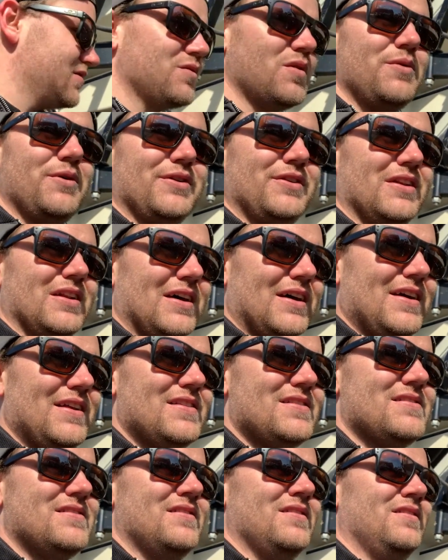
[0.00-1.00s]
why we get the
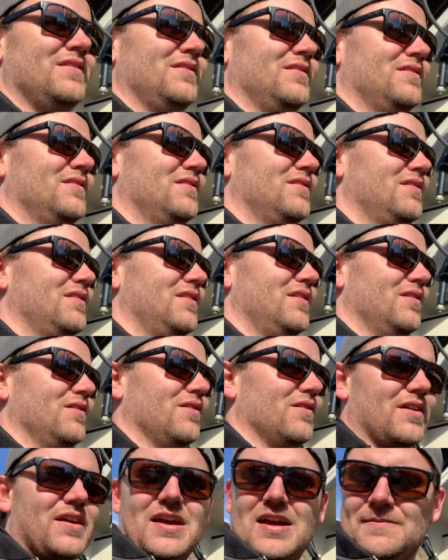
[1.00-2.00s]
lights and the
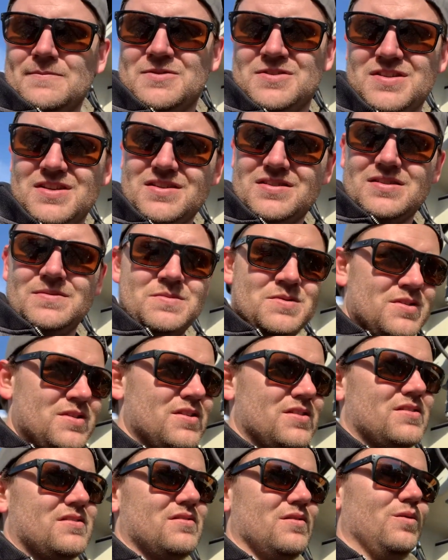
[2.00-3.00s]
little camera systems,
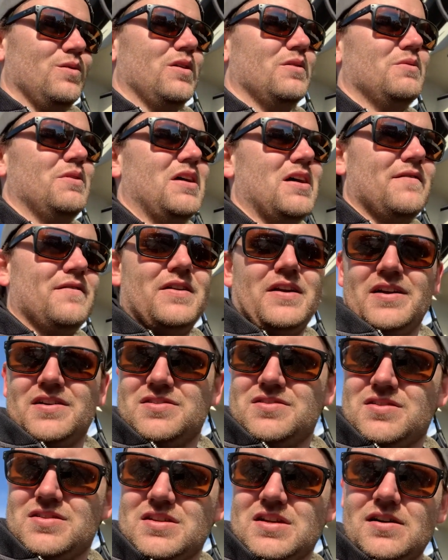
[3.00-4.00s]
just so that we have an
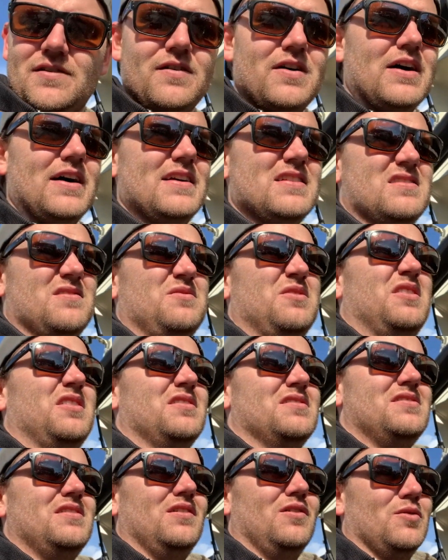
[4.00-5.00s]
extra set of eyes and we
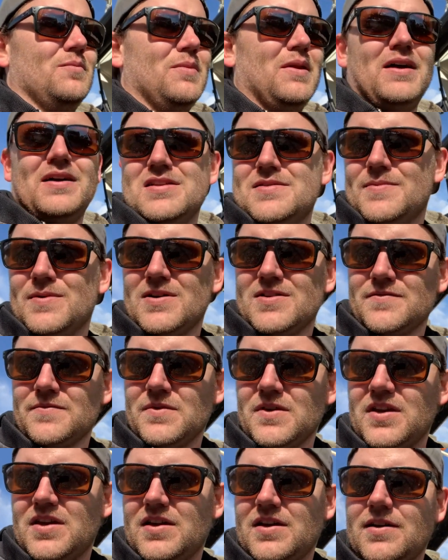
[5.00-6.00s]
can see all the blind spots from
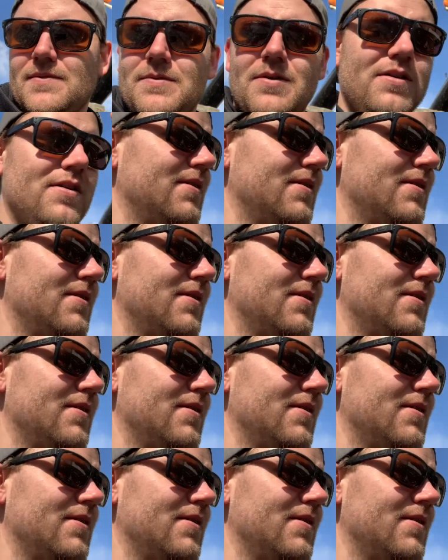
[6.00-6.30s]
the cab.